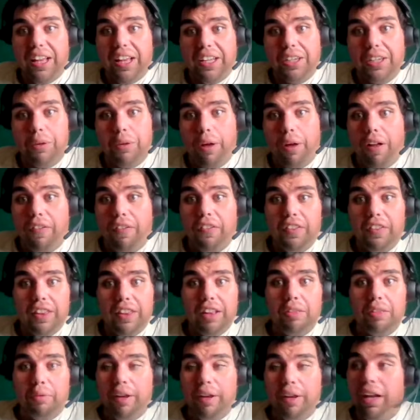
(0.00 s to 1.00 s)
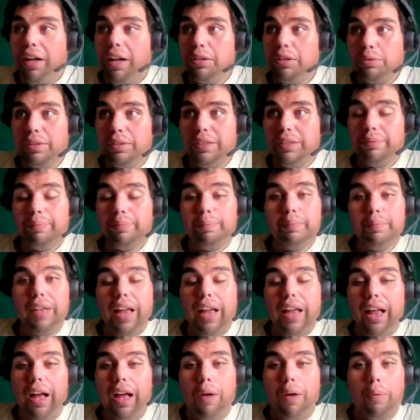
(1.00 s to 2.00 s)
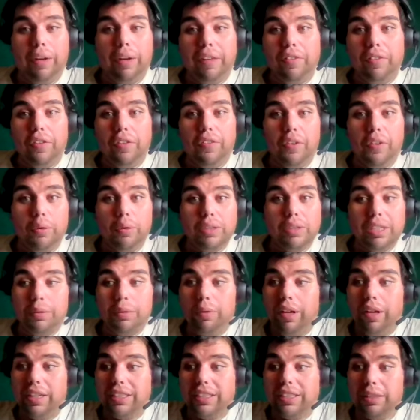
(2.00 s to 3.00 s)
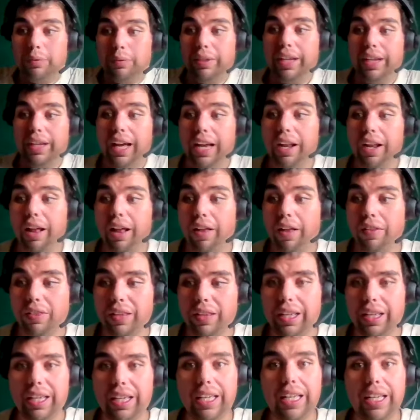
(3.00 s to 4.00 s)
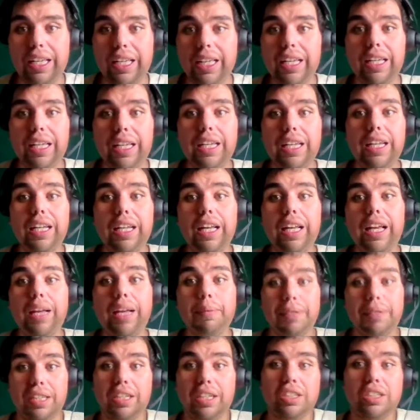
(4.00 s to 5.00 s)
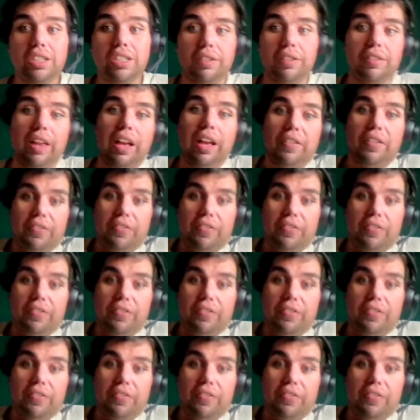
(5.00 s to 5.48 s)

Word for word: thank you all for the 300 uh whatever views it was that we got on the imitation, imitation of, life,